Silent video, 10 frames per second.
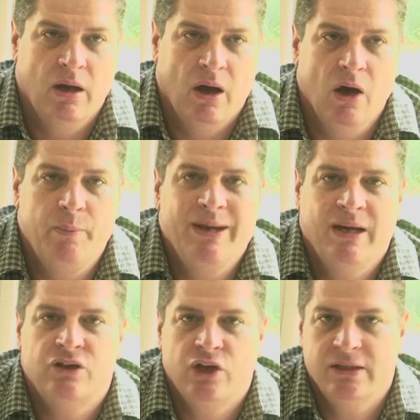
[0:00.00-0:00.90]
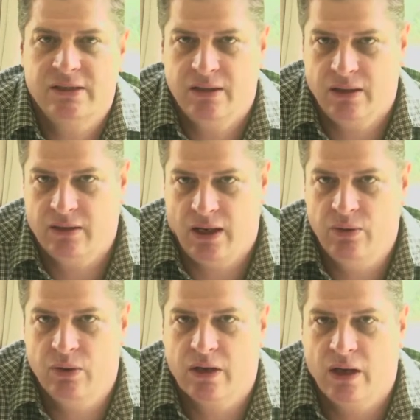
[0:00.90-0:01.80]
hoping and trusting that they
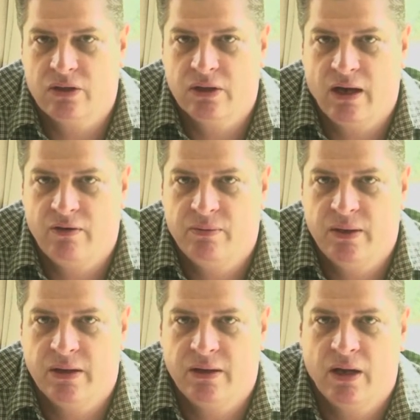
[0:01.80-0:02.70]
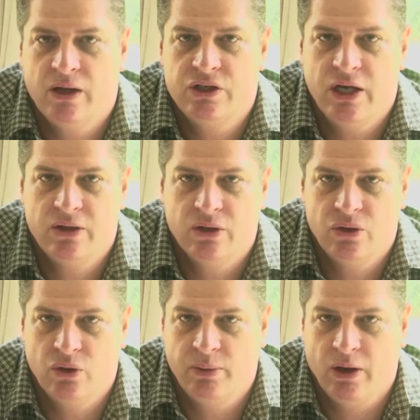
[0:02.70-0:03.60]
will go to government and negotiate on
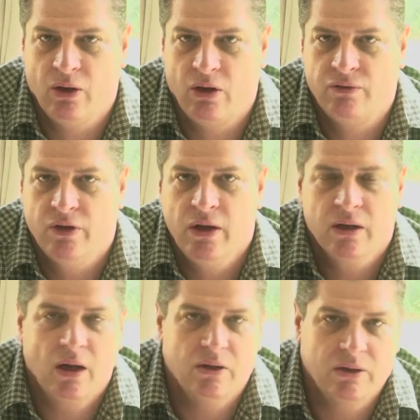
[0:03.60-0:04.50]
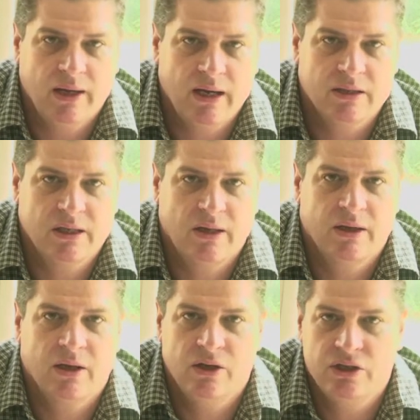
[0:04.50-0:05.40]
your behalf, go to ECSA and
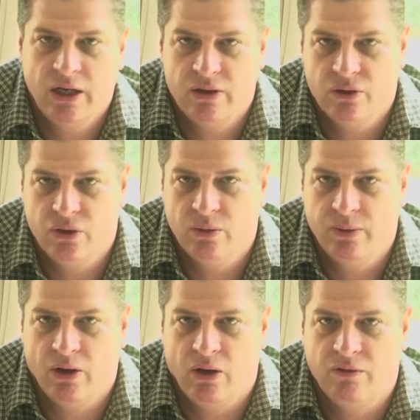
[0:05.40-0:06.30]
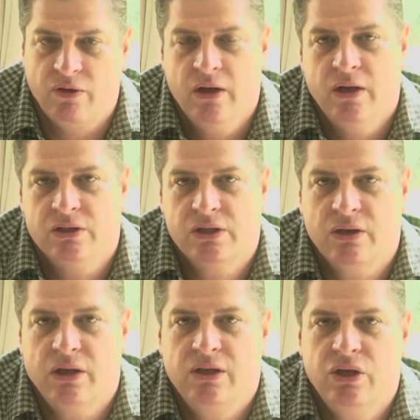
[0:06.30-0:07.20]
negotiate on your behalf, so
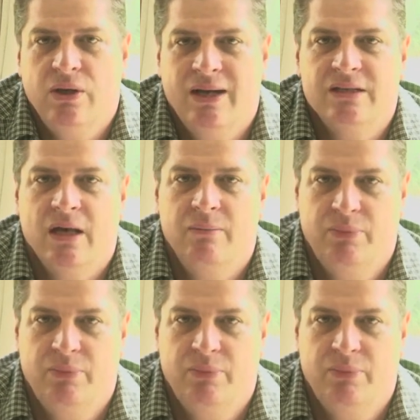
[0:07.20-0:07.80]
that you as a